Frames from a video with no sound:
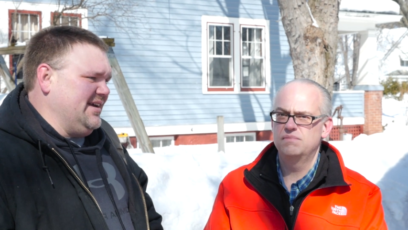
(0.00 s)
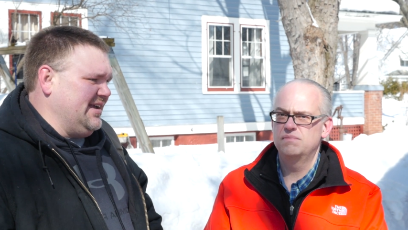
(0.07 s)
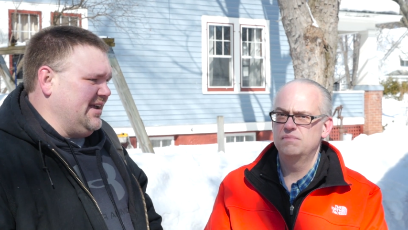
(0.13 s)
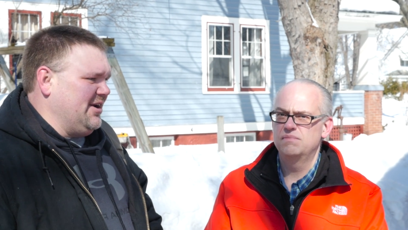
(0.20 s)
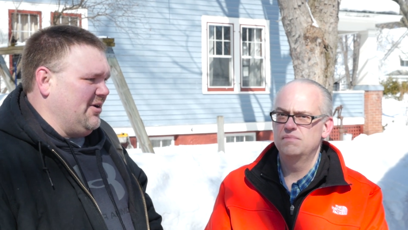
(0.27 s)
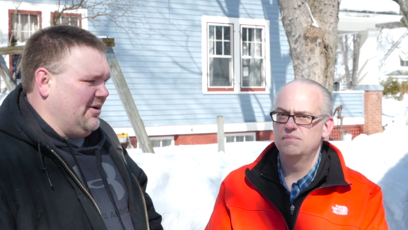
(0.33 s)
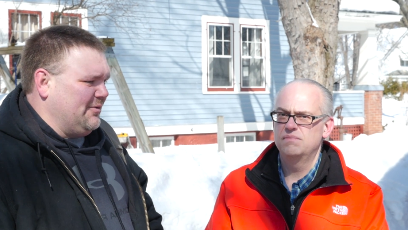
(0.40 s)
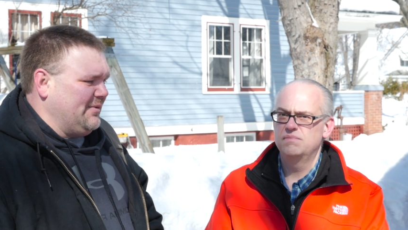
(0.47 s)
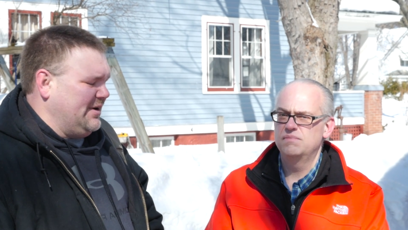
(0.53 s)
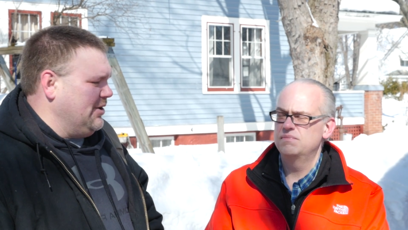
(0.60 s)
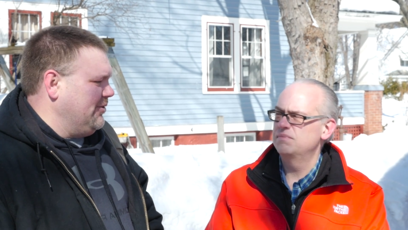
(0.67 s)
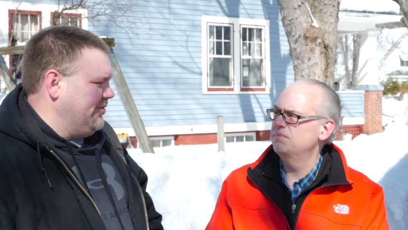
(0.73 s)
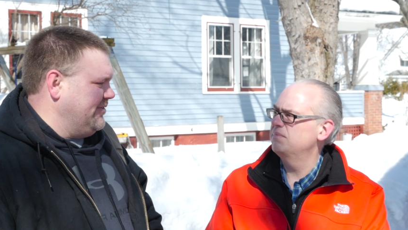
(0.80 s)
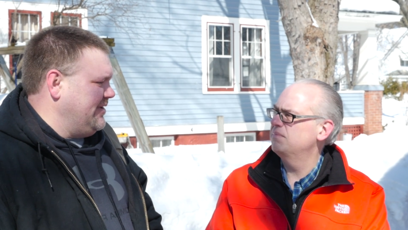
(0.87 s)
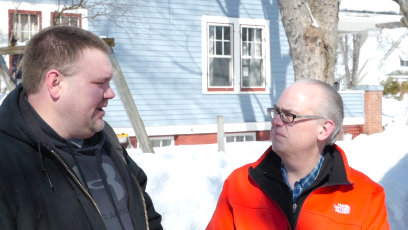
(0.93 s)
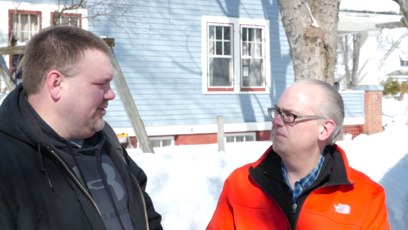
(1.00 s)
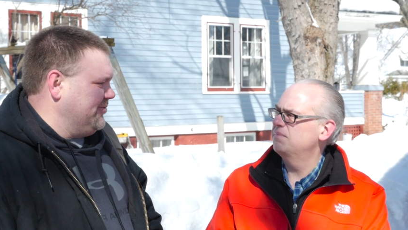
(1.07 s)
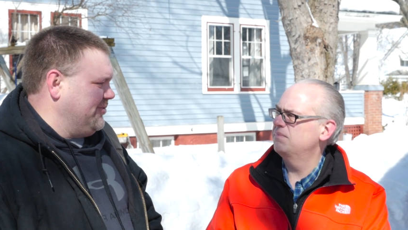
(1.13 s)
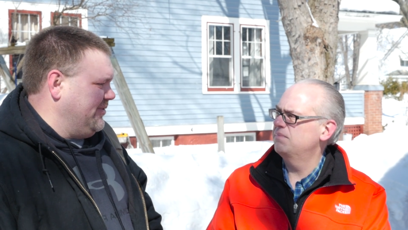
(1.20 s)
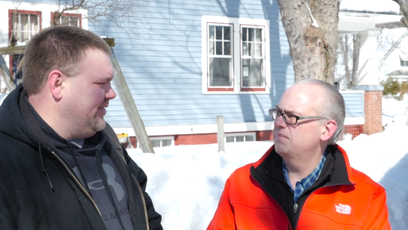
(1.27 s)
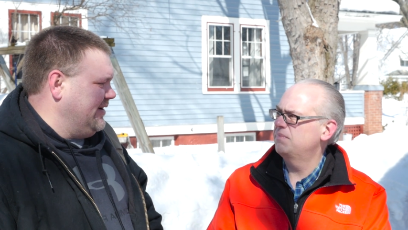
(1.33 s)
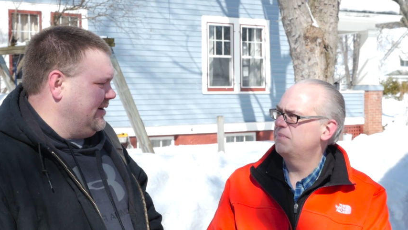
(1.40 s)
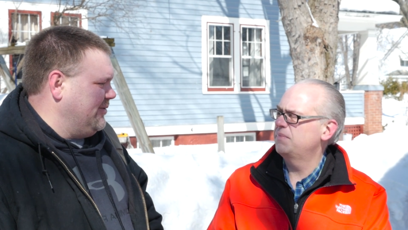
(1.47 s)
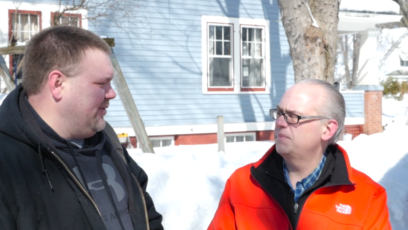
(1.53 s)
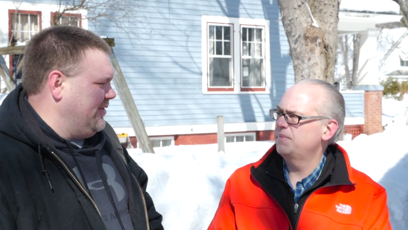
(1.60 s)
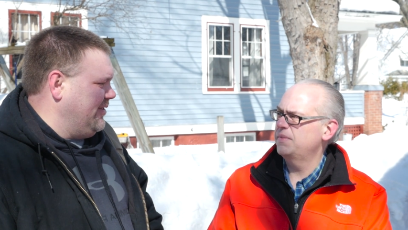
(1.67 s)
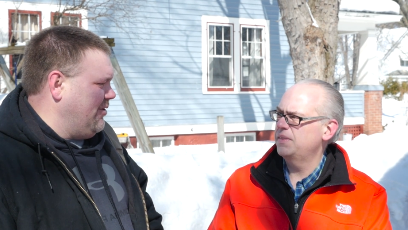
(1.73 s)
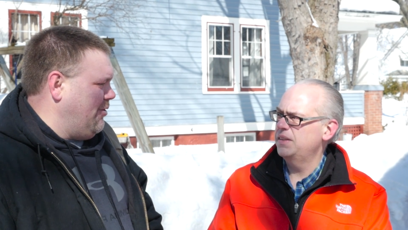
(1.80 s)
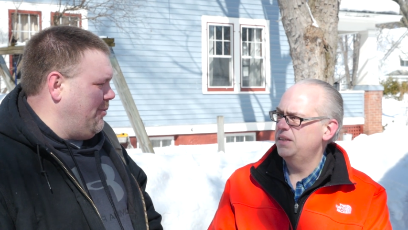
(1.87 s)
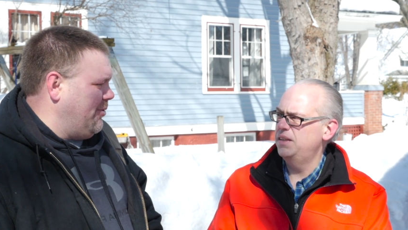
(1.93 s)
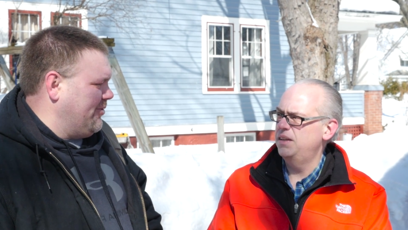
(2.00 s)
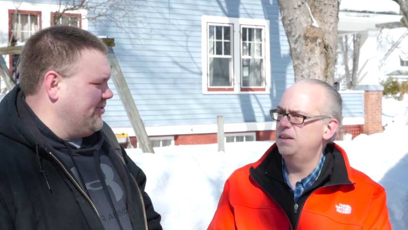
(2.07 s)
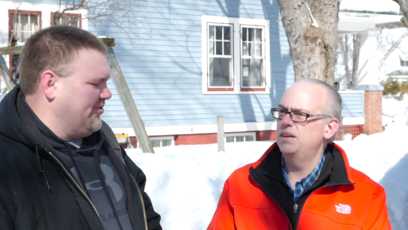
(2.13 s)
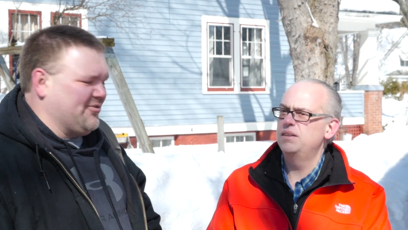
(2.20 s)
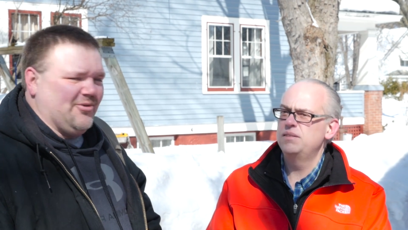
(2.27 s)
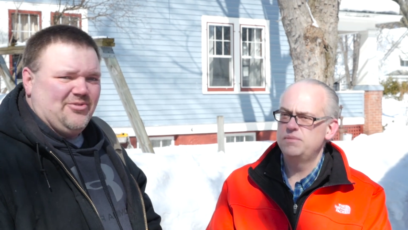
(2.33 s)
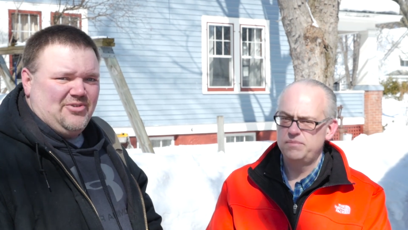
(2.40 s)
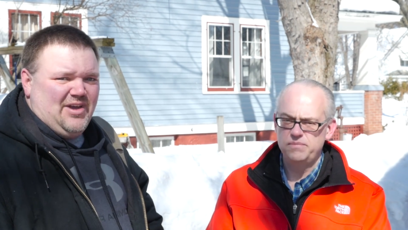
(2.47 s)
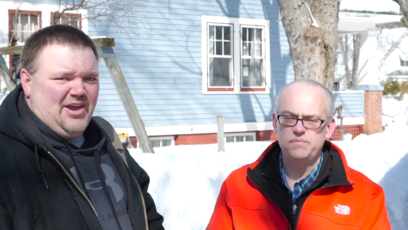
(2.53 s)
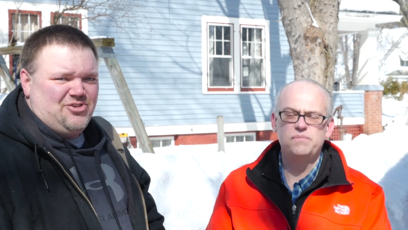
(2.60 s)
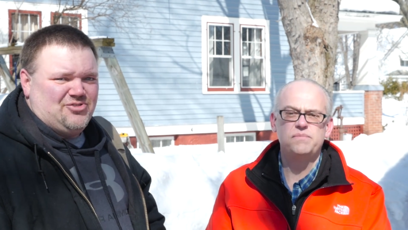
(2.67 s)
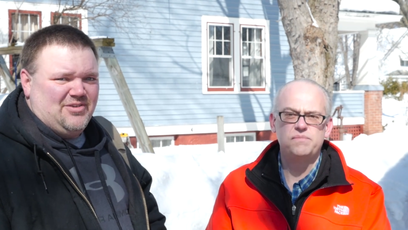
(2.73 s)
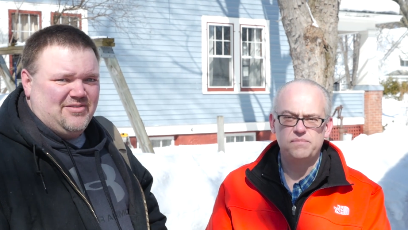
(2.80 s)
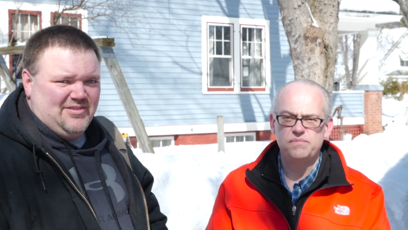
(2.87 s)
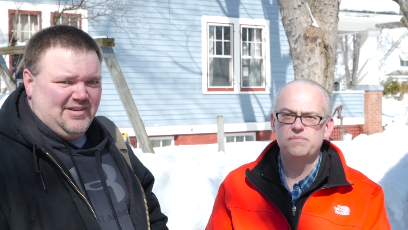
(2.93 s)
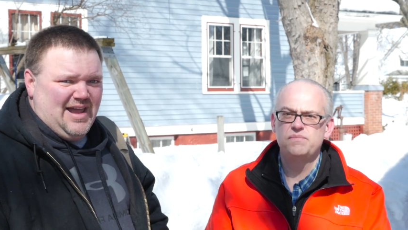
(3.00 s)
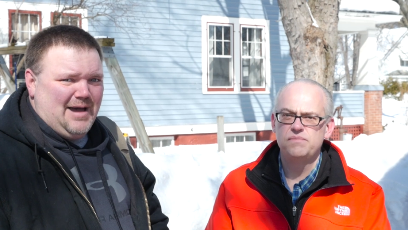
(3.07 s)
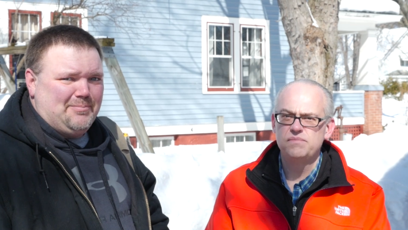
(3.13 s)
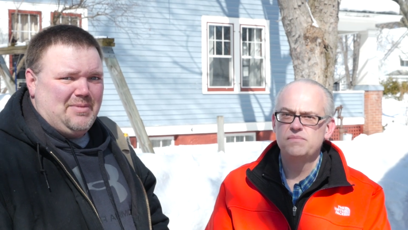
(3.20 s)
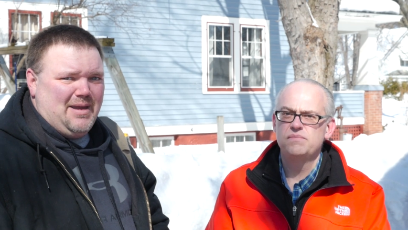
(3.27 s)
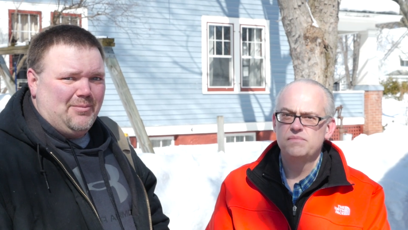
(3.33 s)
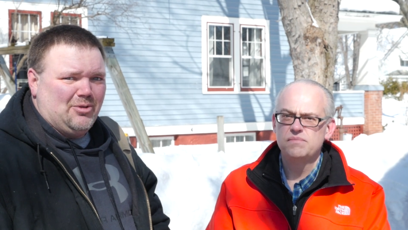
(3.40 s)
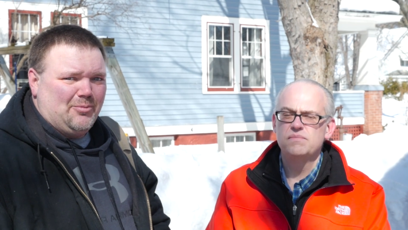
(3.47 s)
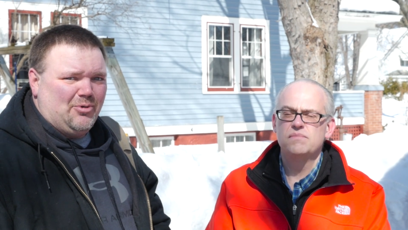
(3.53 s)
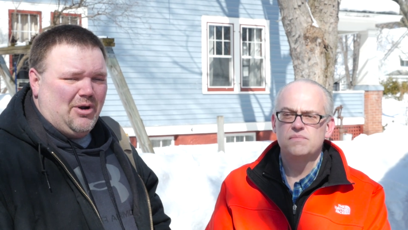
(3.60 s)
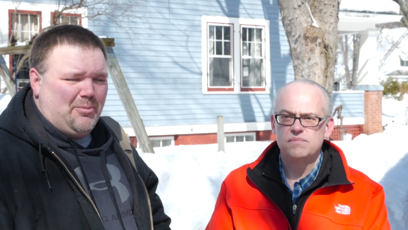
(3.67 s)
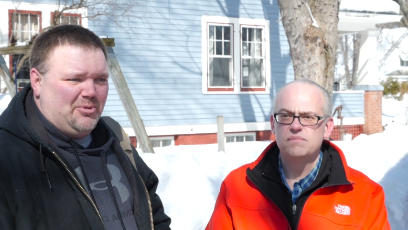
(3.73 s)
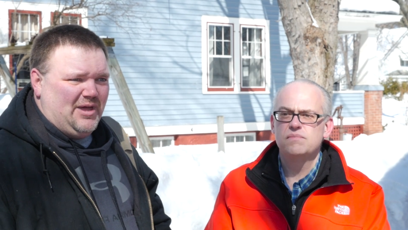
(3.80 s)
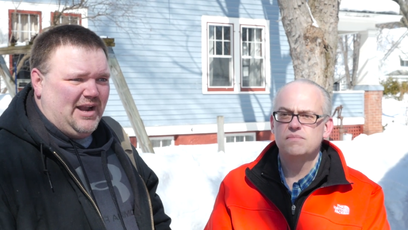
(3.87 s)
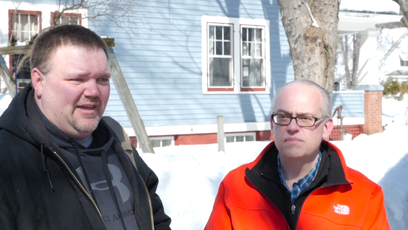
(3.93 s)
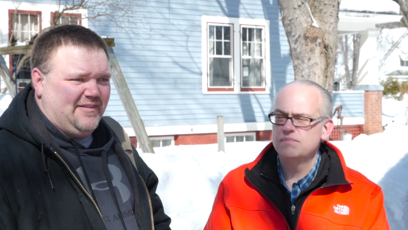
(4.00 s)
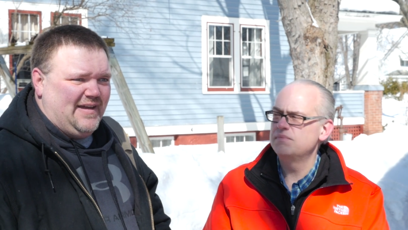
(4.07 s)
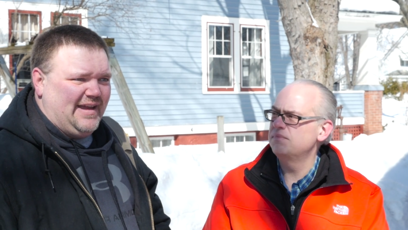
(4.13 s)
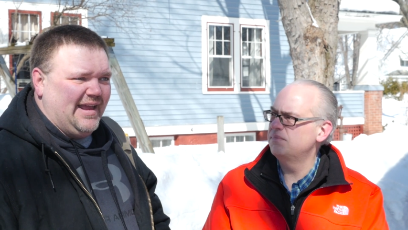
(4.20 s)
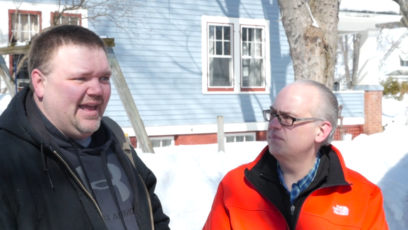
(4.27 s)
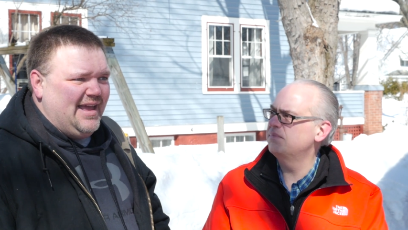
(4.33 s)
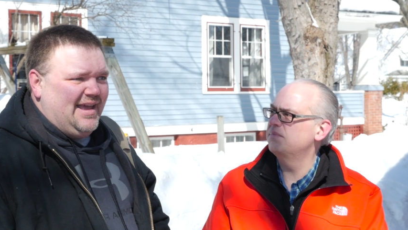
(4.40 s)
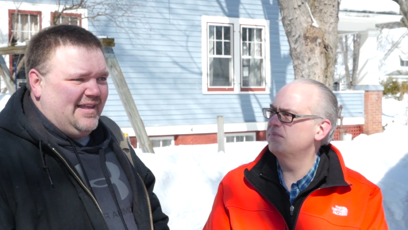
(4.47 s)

Speaker 1: you know, we know the deals with homeowners associations and not being able to put up with anything.